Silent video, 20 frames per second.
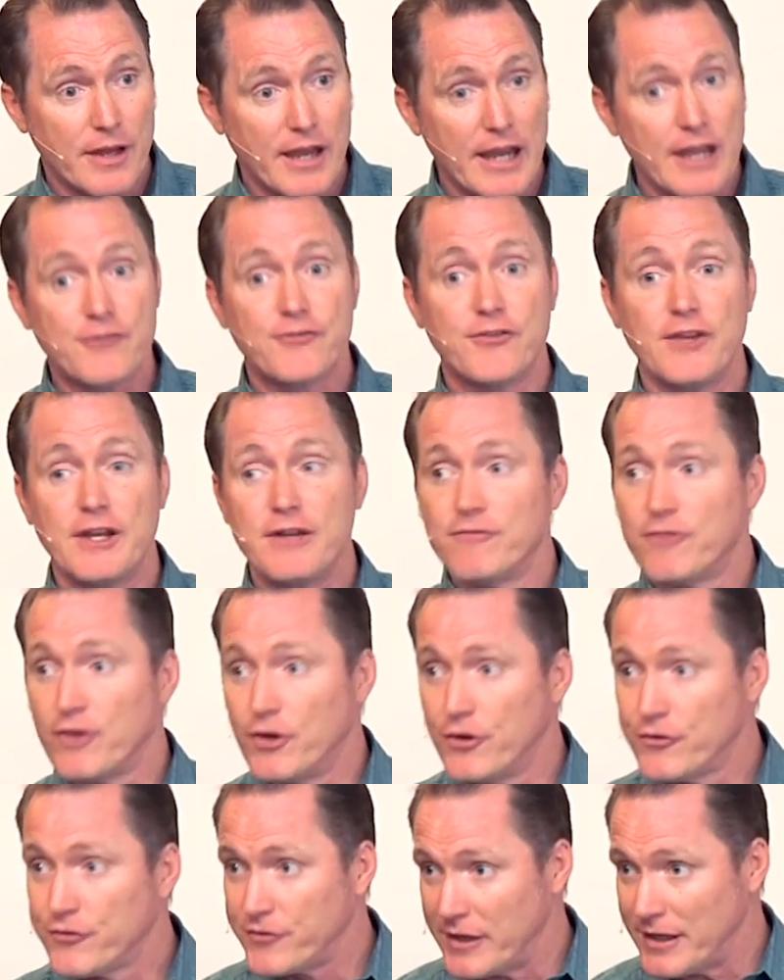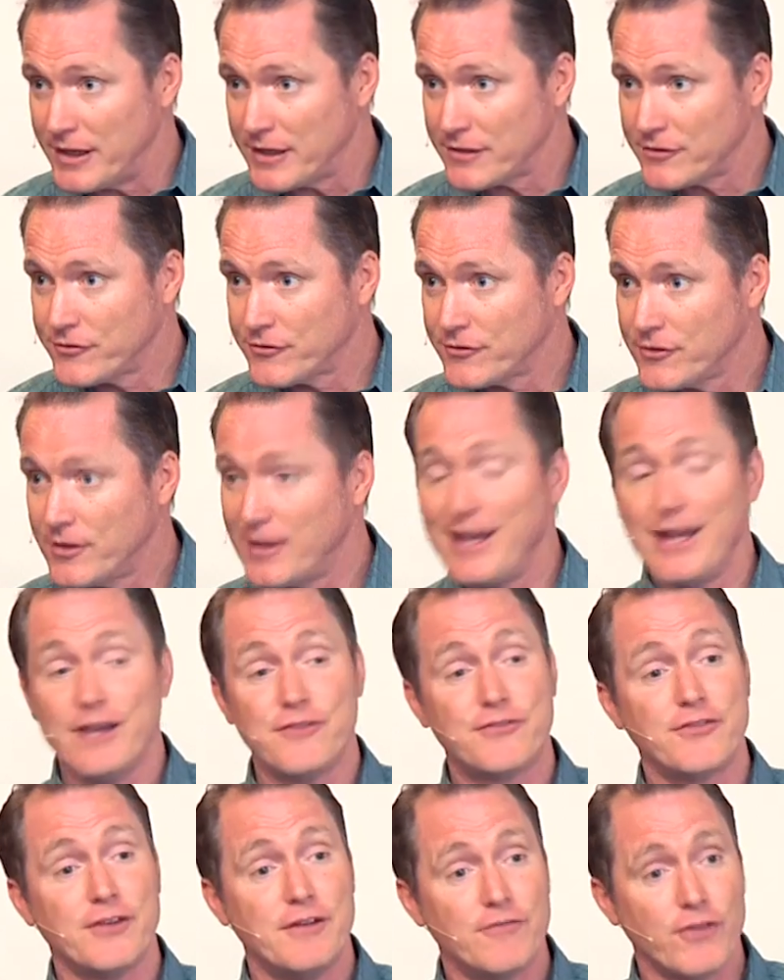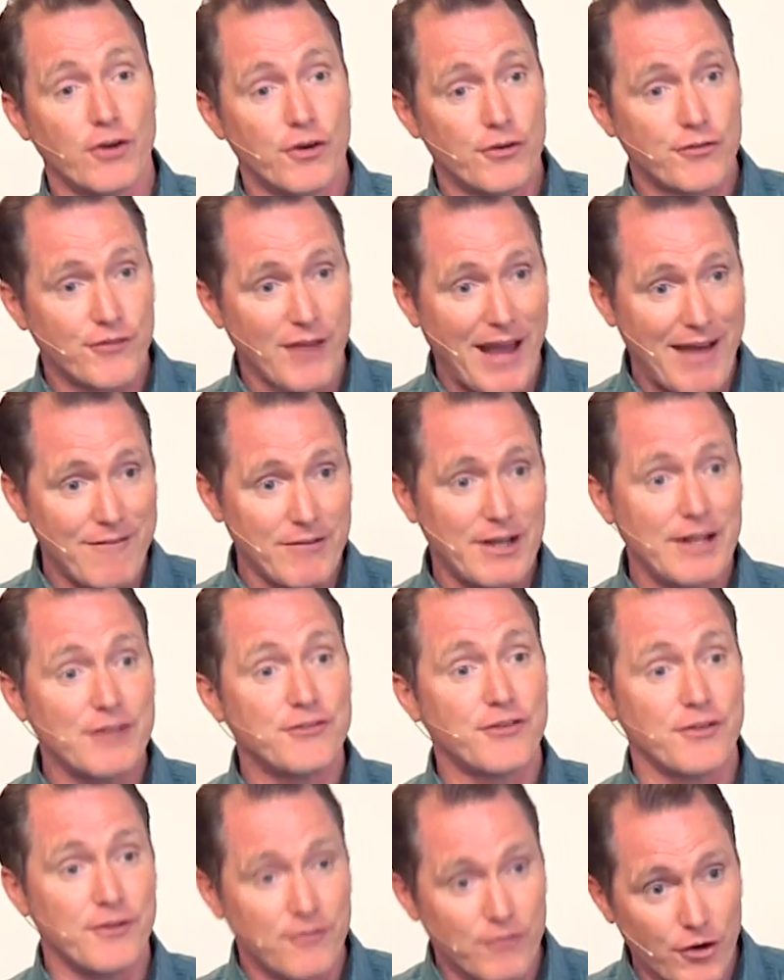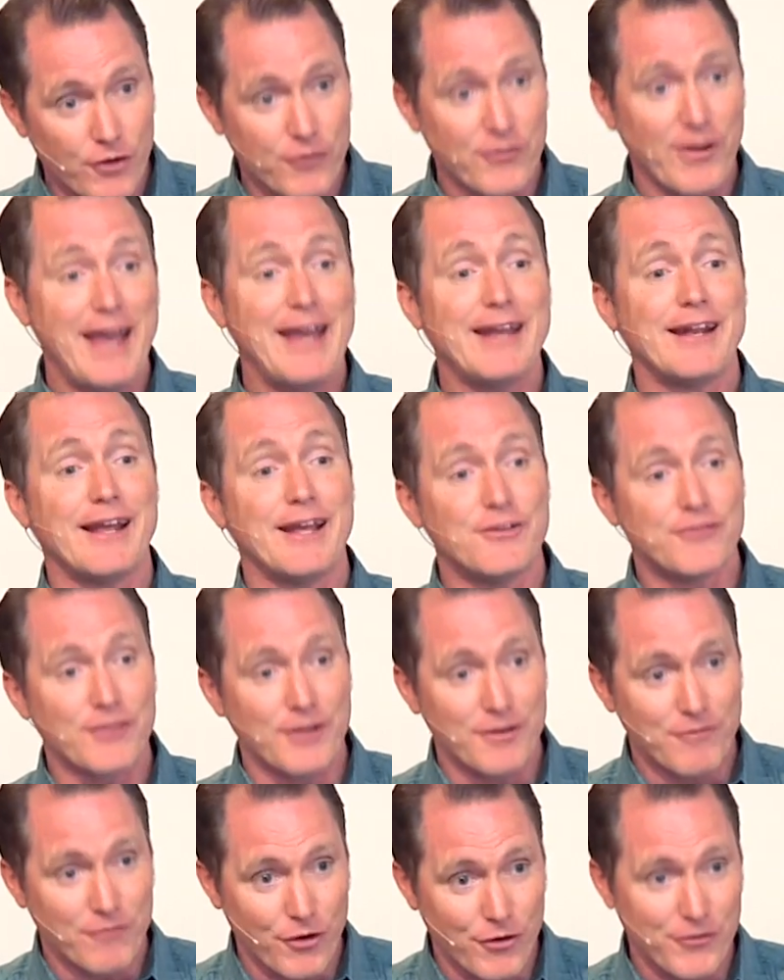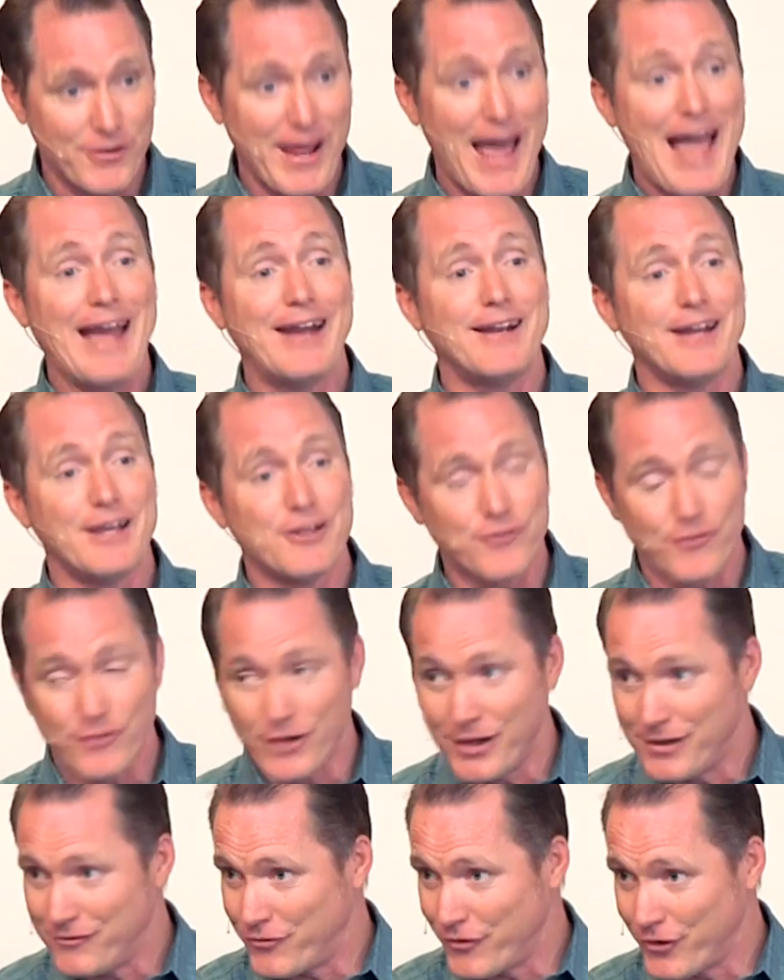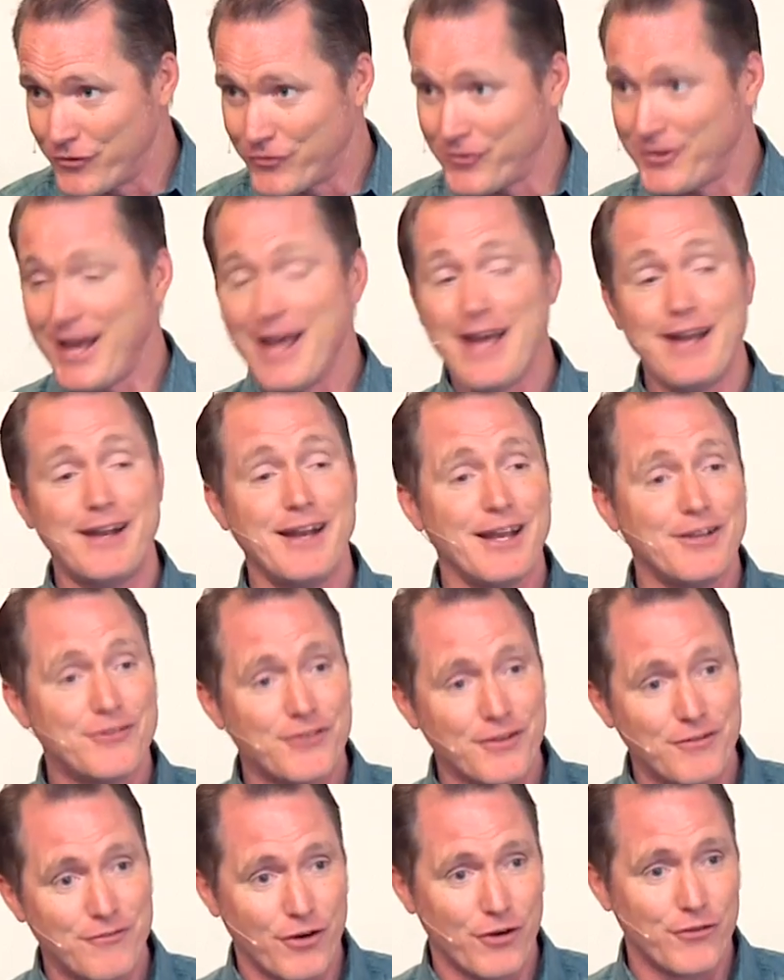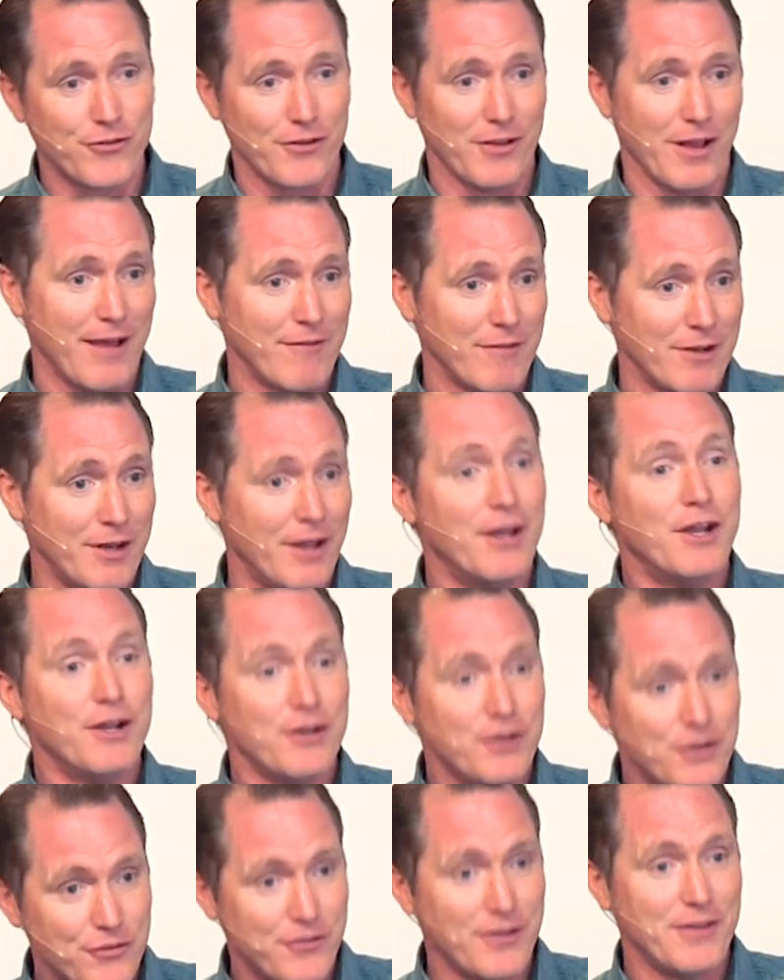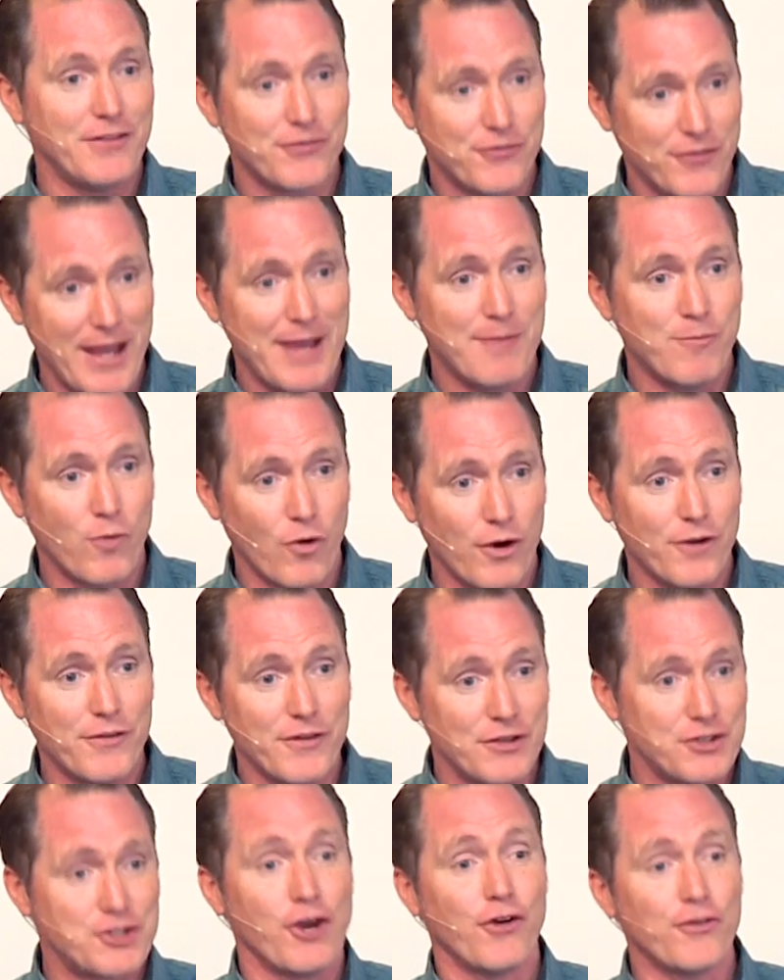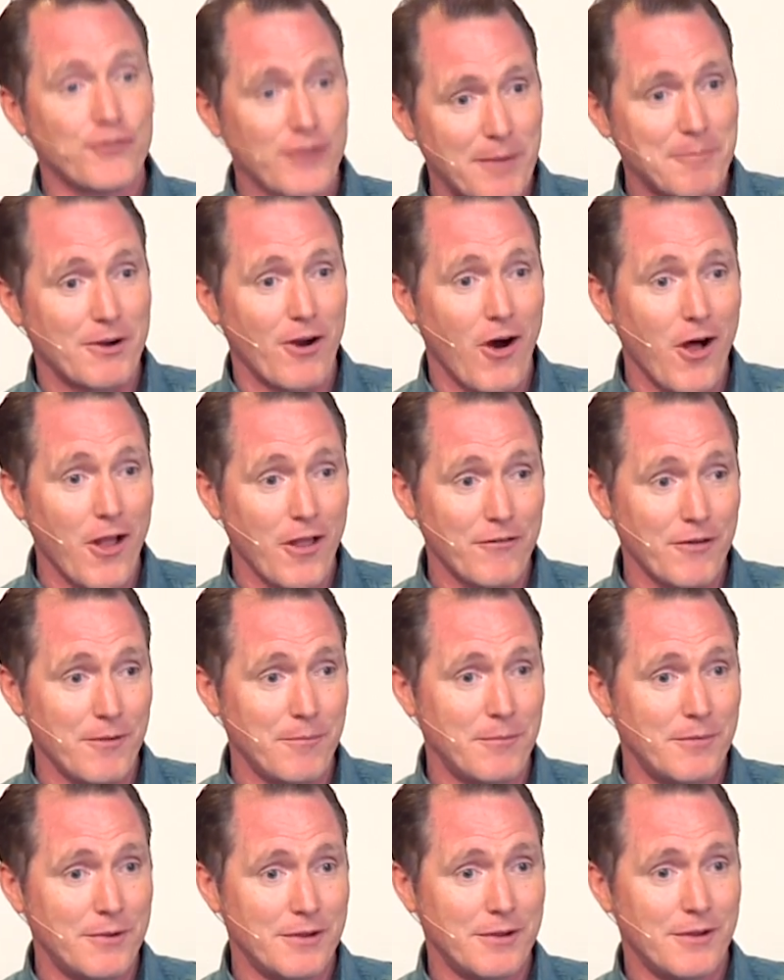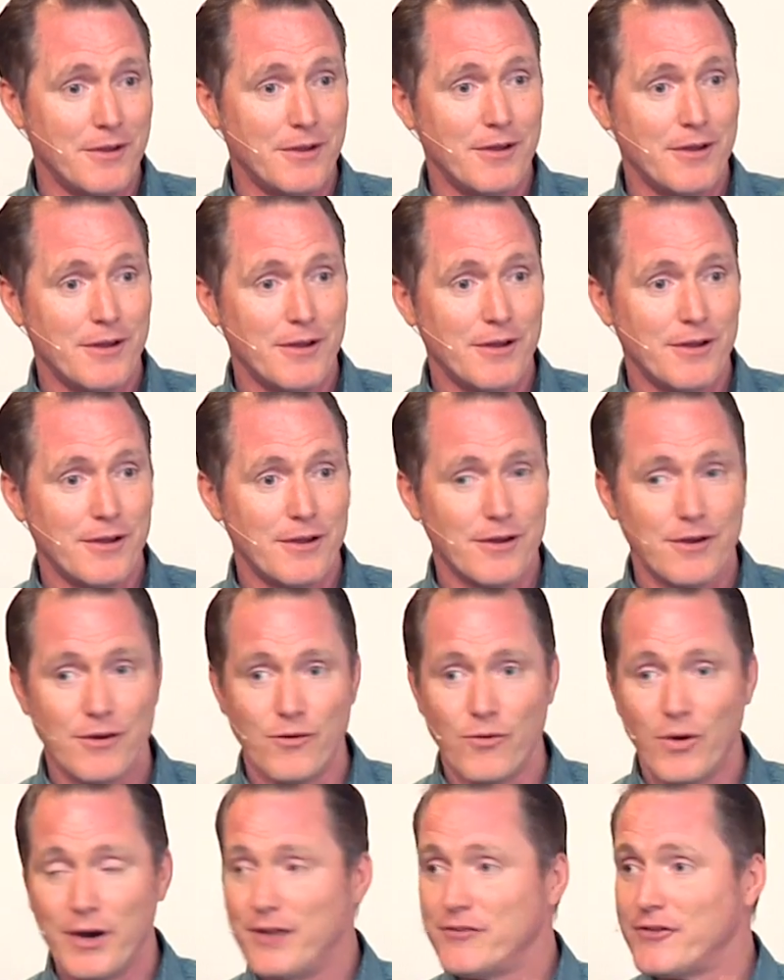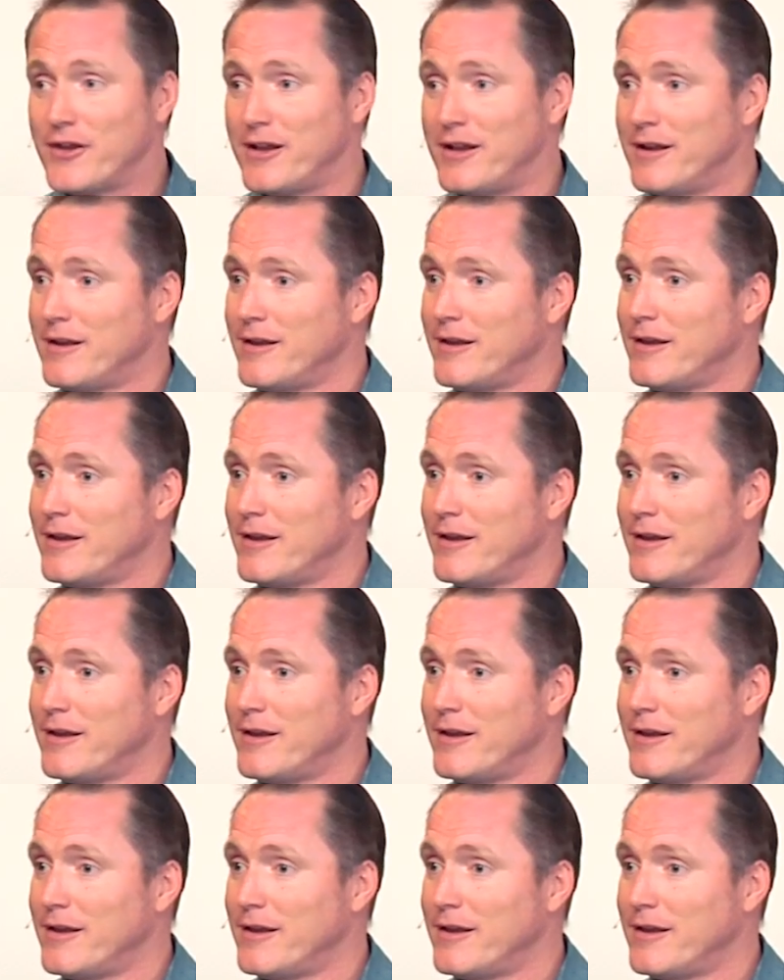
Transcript: It's in verse 6. It's in verse 7. It's in verse 8. It's in verse 9. It's in verse 10. It's in verse 11. Do you see the same word that shows up in all of them? What is it?